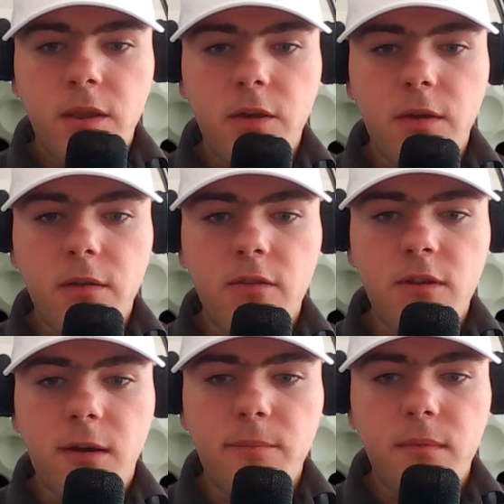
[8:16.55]
at these
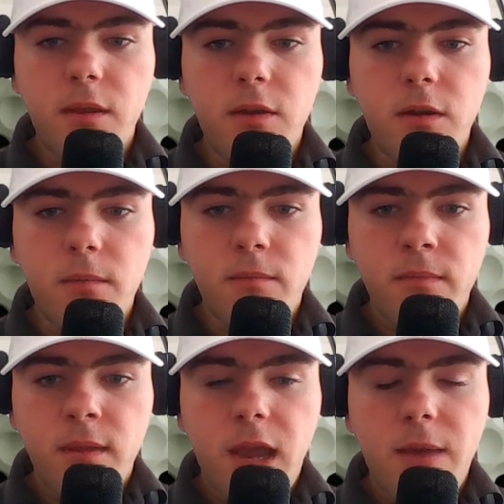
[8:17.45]
top,
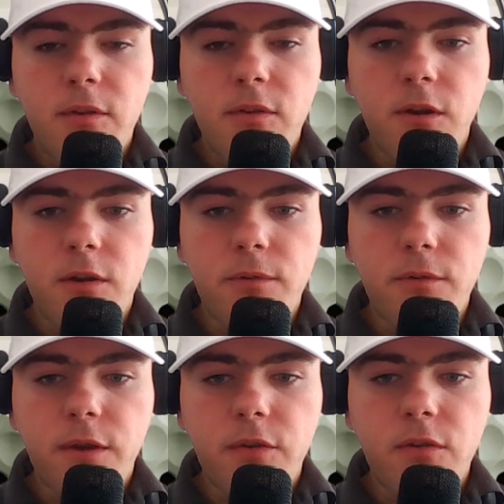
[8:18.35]
amateur and
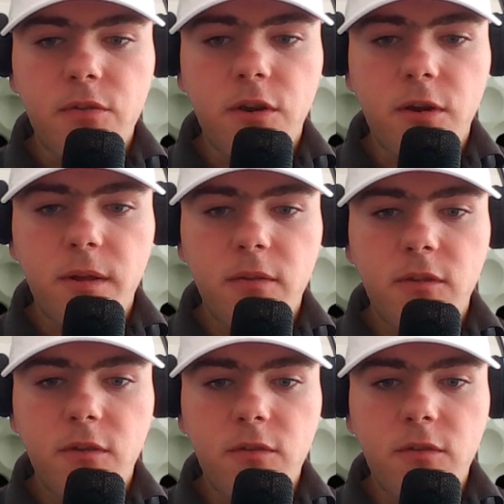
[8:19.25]
professional tournaments.